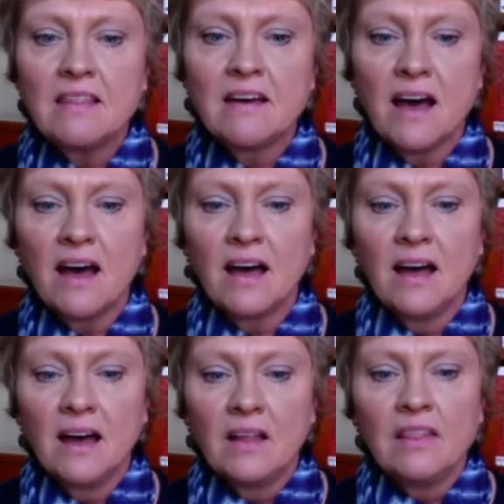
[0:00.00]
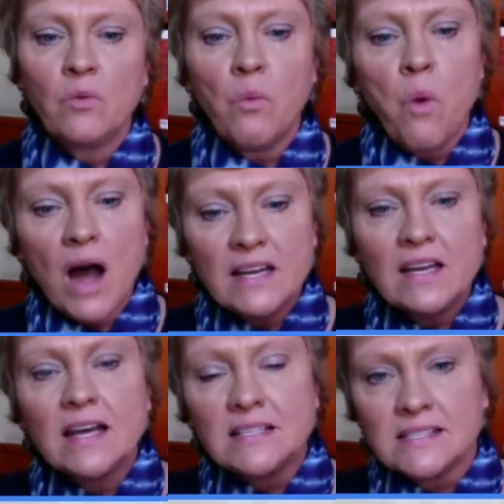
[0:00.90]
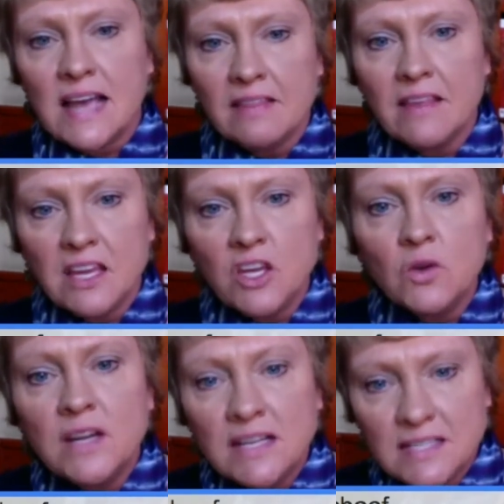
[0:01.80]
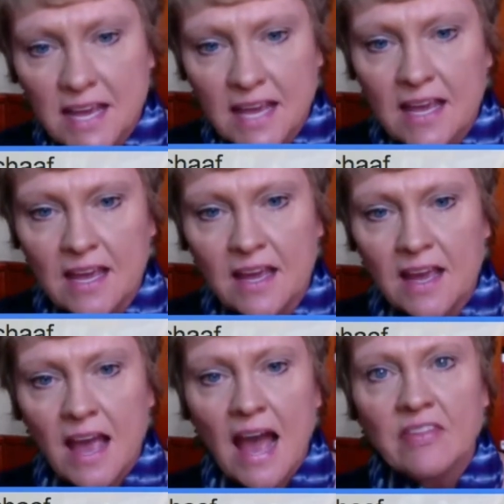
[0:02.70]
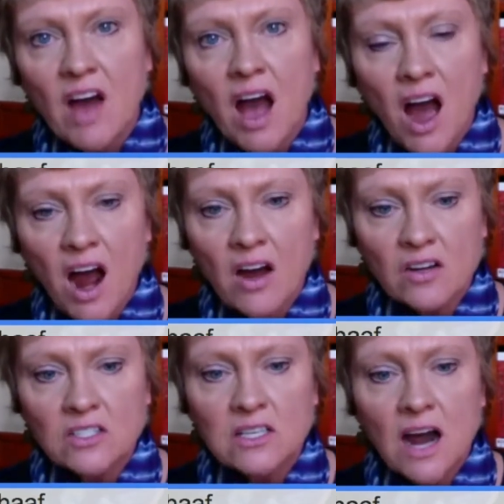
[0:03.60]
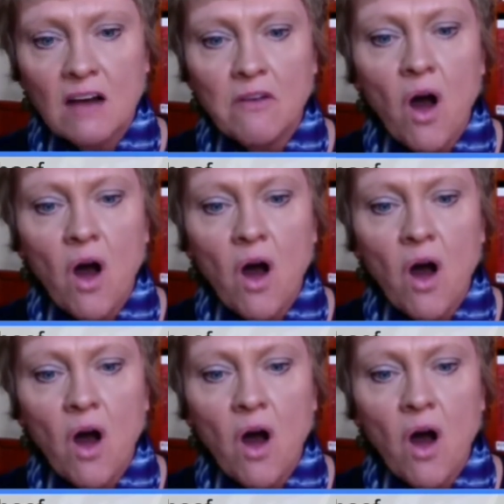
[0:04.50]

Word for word: the, the oneness and the unity at the heart of